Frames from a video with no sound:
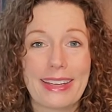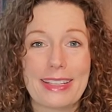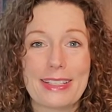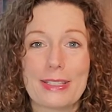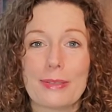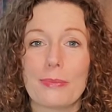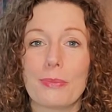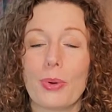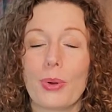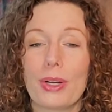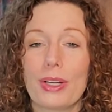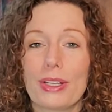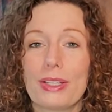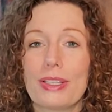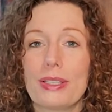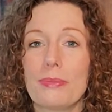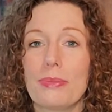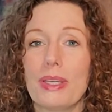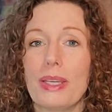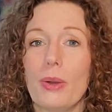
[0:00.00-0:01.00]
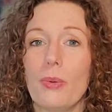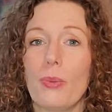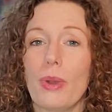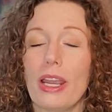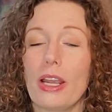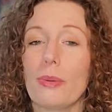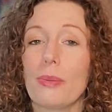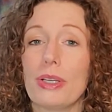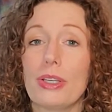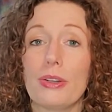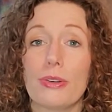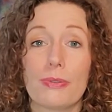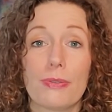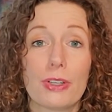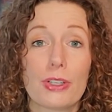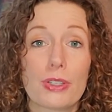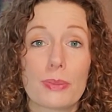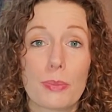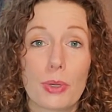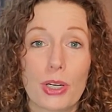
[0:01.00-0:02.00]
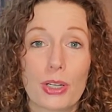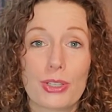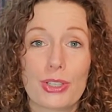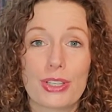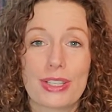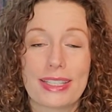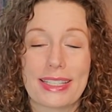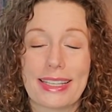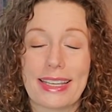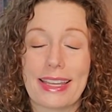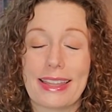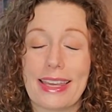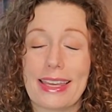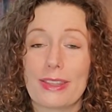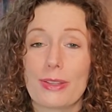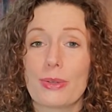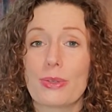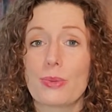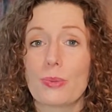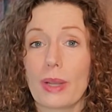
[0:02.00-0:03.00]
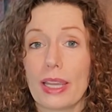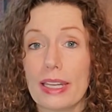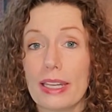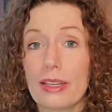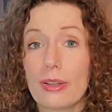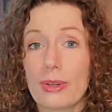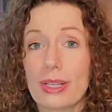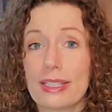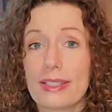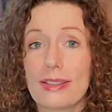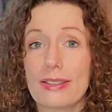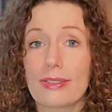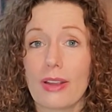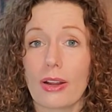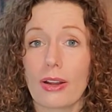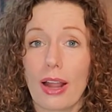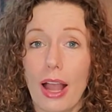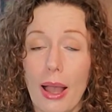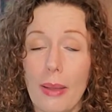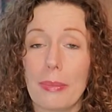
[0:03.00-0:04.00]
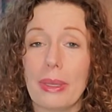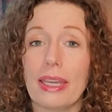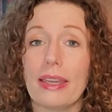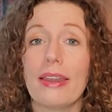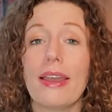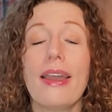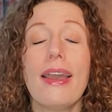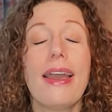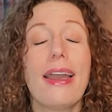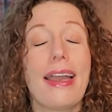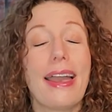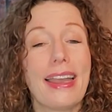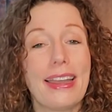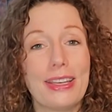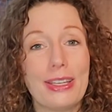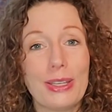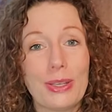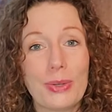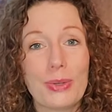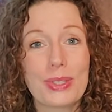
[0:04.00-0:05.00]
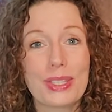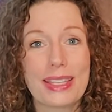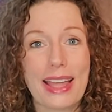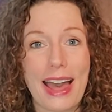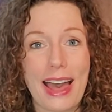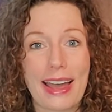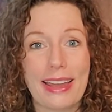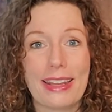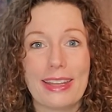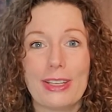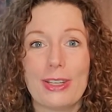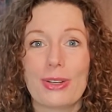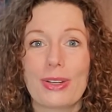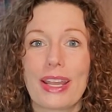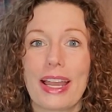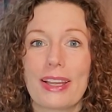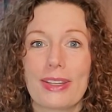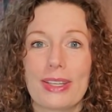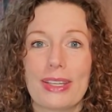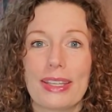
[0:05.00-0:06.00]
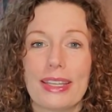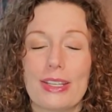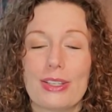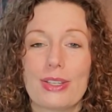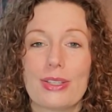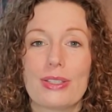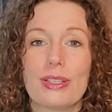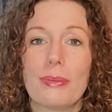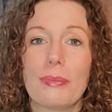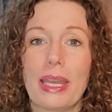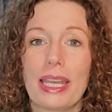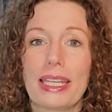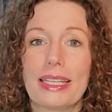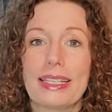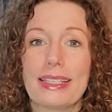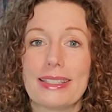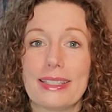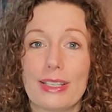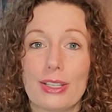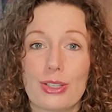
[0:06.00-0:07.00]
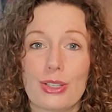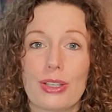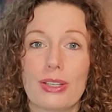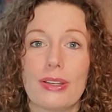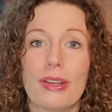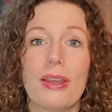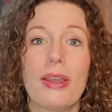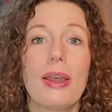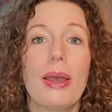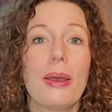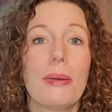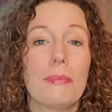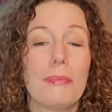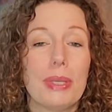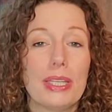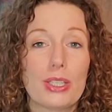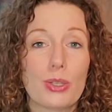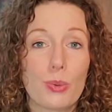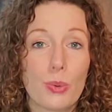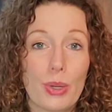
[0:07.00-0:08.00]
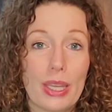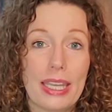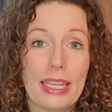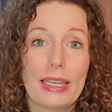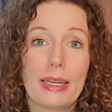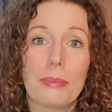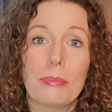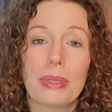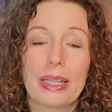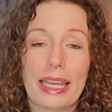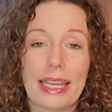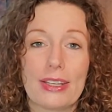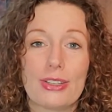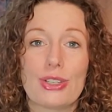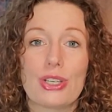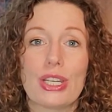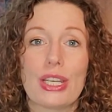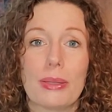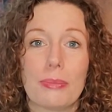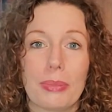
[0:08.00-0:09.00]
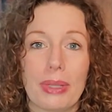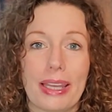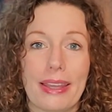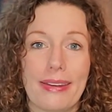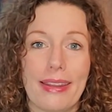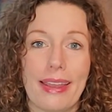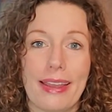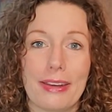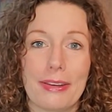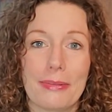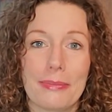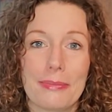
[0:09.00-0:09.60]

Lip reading: it's important to be aware when you're first purchasing that those rate increases are coming and use that in your calculation to make a decision between Plan G and Plan N.